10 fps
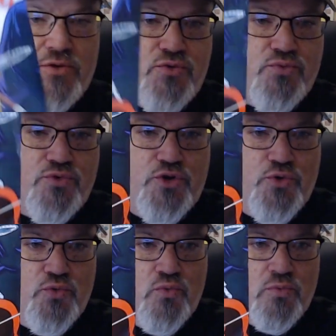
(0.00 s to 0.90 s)
issue
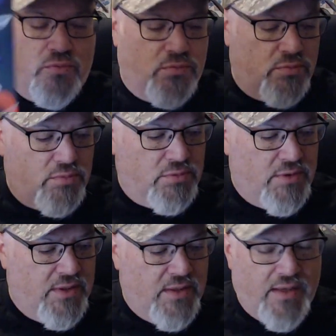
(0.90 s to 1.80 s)
2,
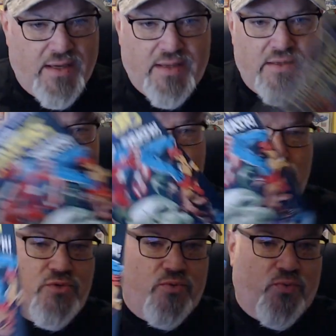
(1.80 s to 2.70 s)
and
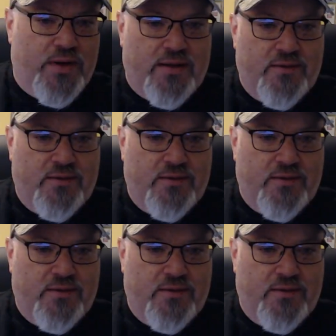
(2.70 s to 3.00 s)
issue 3.